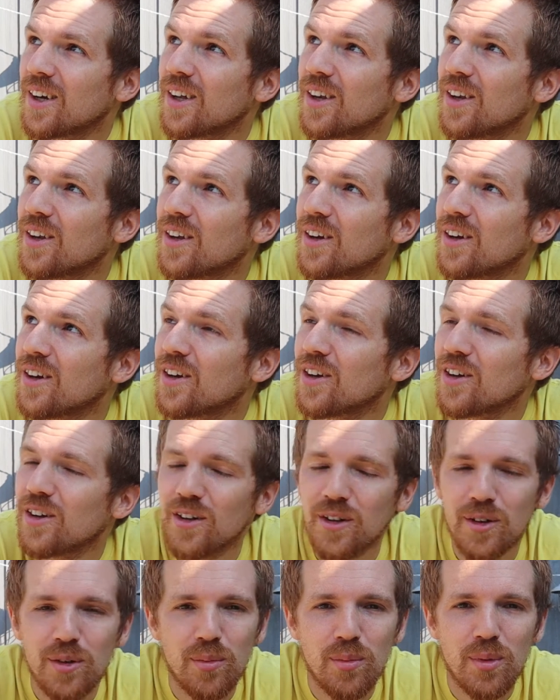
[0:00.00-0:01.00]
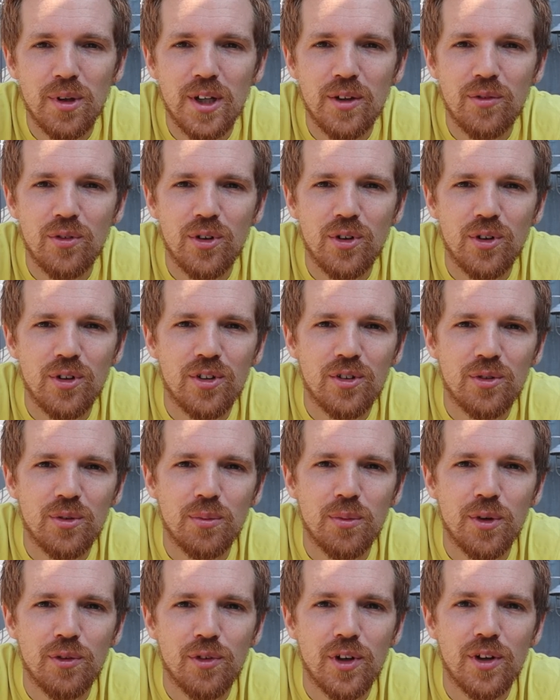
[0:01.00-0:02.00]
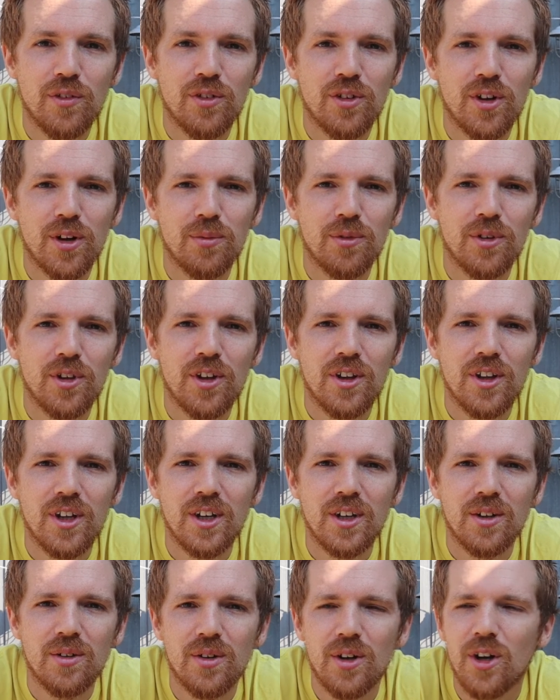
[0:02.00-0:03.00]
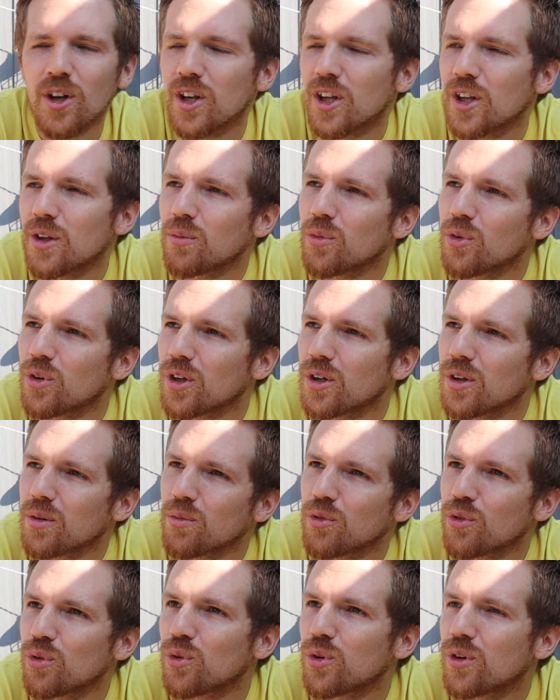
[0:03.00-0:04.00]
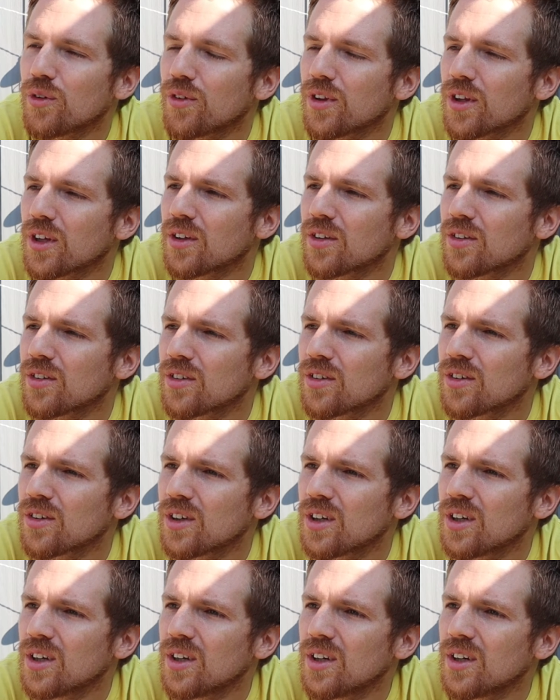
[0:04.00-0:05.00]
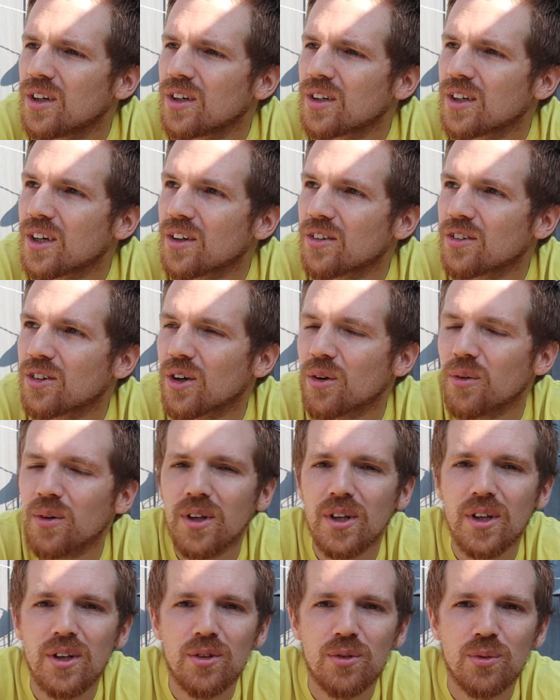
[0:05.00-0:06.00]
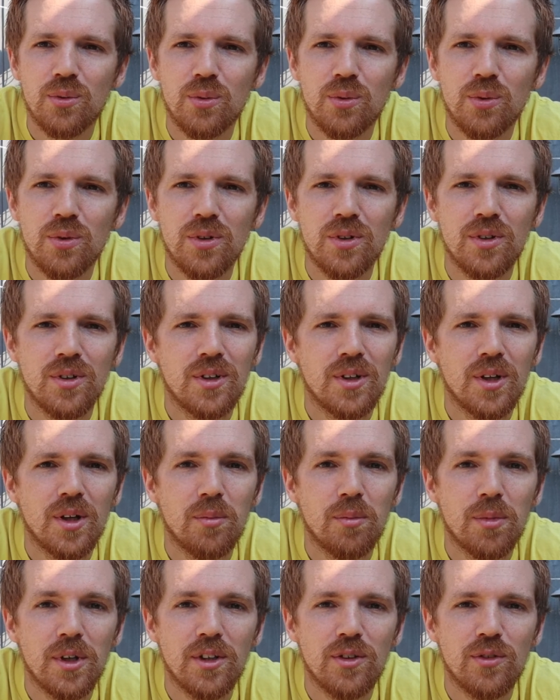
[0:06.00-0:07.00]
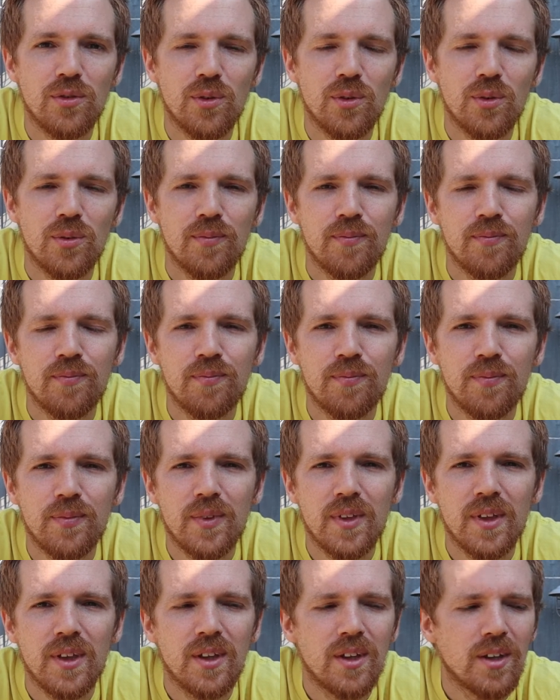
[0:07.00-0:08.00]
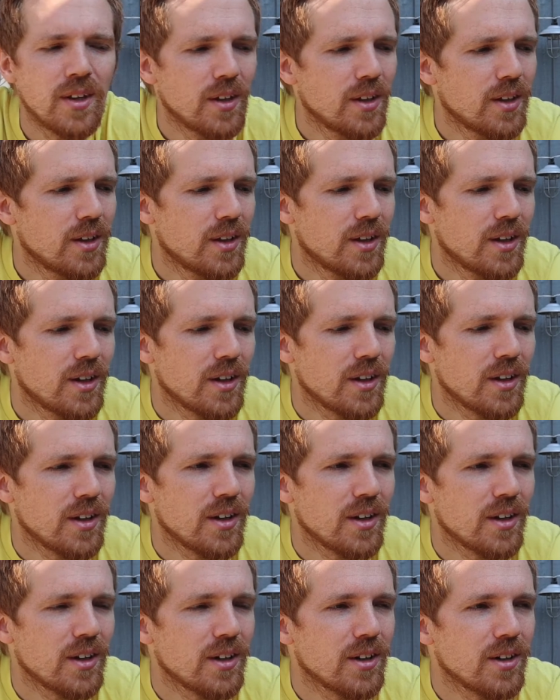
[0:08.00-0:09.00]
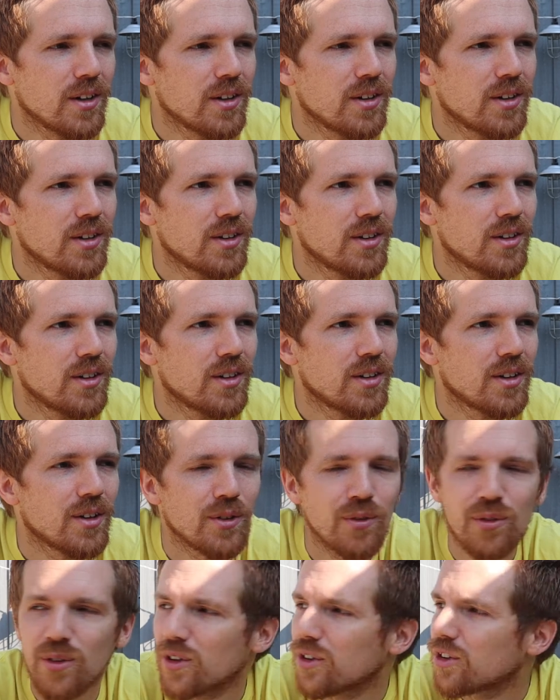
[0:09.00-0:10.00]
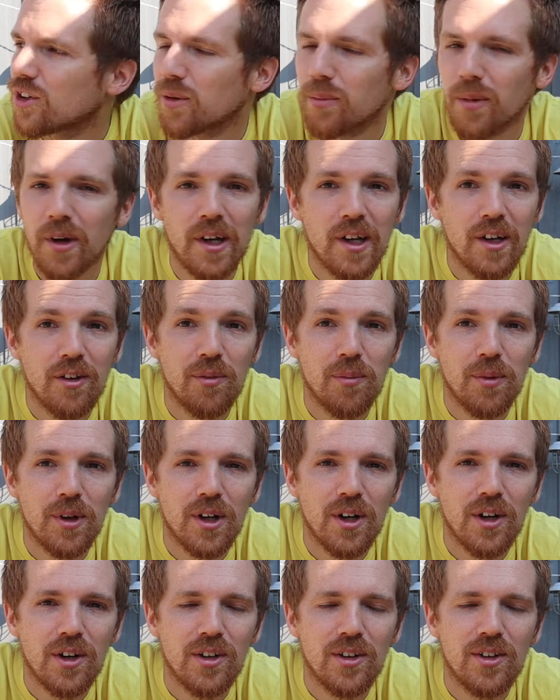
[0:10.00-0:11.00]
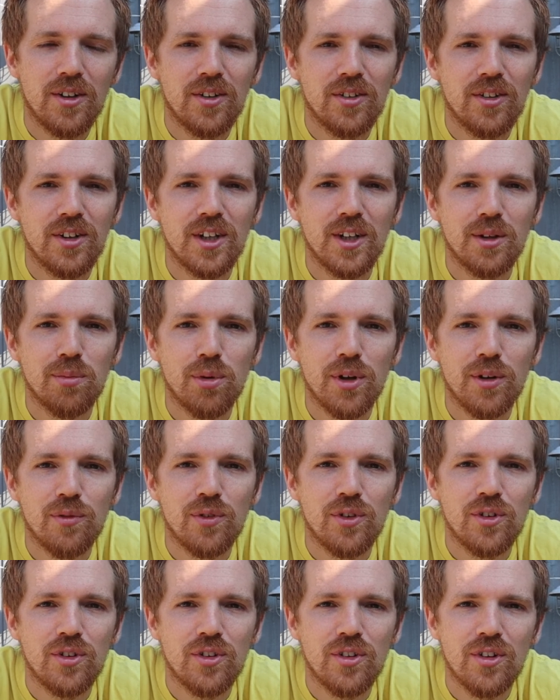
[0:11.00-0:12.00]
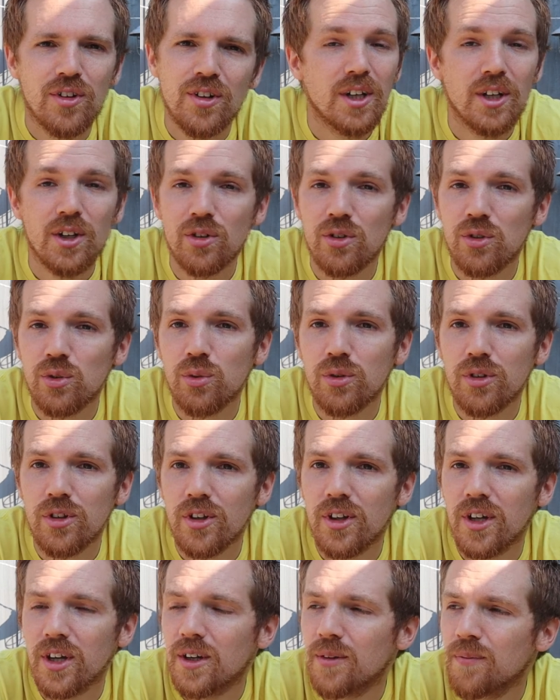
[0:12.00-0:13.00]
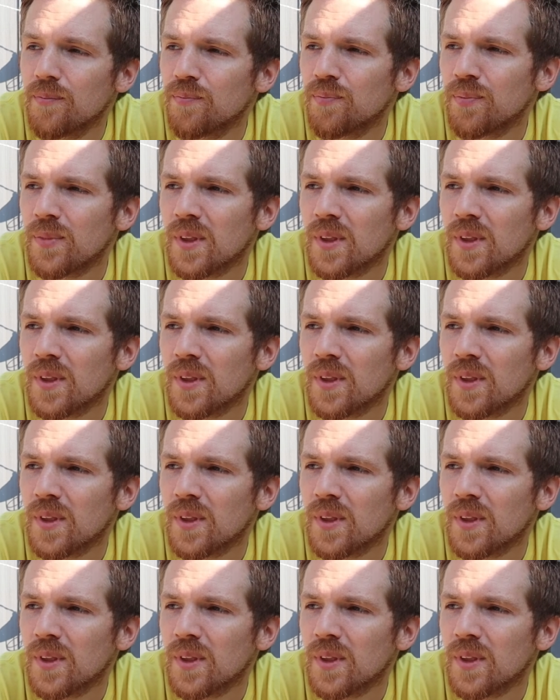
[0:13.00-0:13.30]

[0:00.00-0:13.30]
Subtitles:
And believe it or not, it's one of my favourite times of the day. Early in the morning before everything gets going. It's all peaceful. And I often like to come out here in my garden, sit and eat breakfast. And our story today